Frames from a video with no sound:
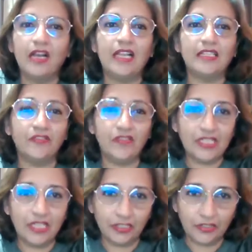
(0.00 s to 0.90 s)
as a
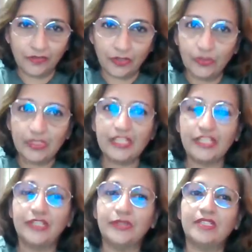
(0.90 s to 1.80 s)
result of those
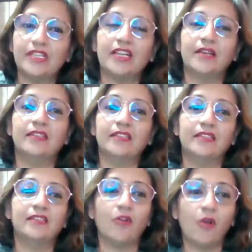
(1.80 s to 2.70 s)
issues,
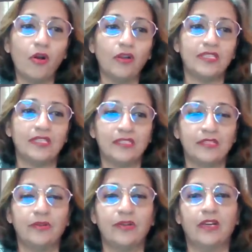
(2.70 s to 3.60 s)
the court is
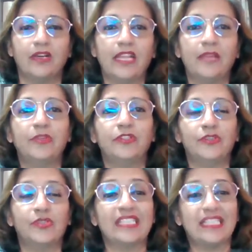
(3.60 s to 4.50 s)
able
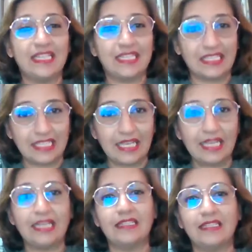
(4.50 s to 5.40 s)
to set
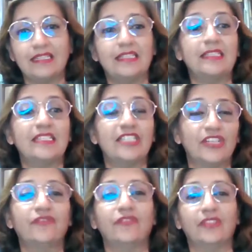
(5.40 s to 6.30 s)
aside the
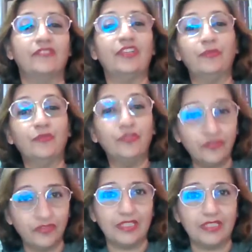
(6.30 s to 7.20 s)
decision for the
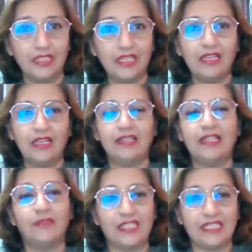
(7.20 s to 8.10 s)
removal
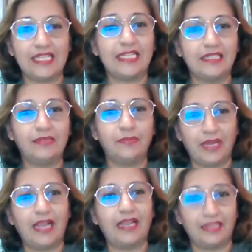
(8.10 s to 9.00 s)
that was taken
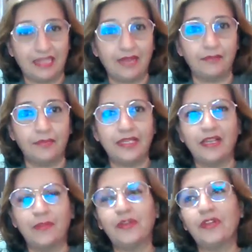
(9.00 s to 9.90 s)
by the
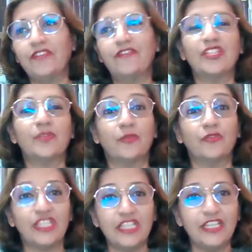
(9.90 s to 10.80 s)
company. I mean, if it's
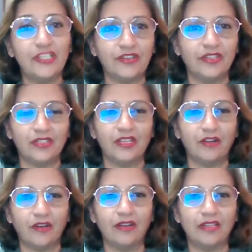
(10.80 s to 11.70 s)
procedural or
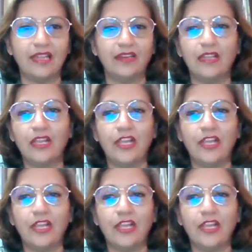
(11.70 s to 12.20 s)
not, then